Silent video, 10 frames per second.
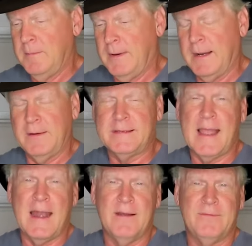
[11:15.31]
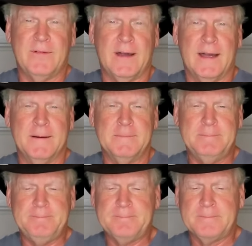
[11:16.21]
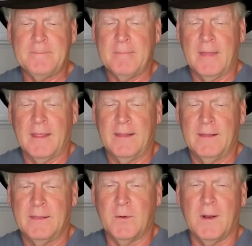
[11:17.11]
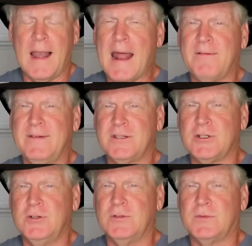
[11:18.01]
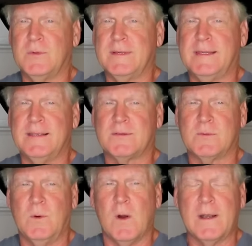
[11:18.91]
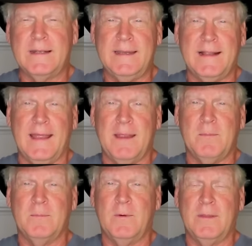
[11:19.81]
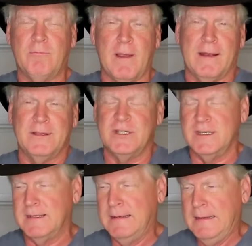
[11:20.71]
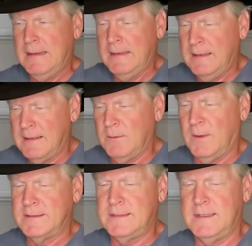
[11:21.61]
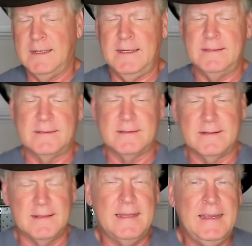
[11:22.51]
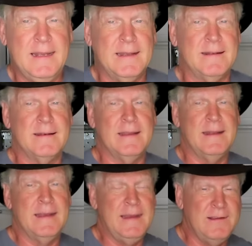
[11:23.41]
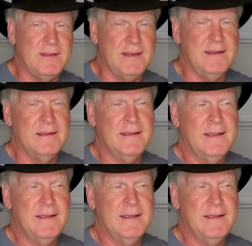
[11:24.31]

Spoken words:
But it was kind of, there were a lot of issues with this warranty claim with Renogy. It wasn't as clean and easy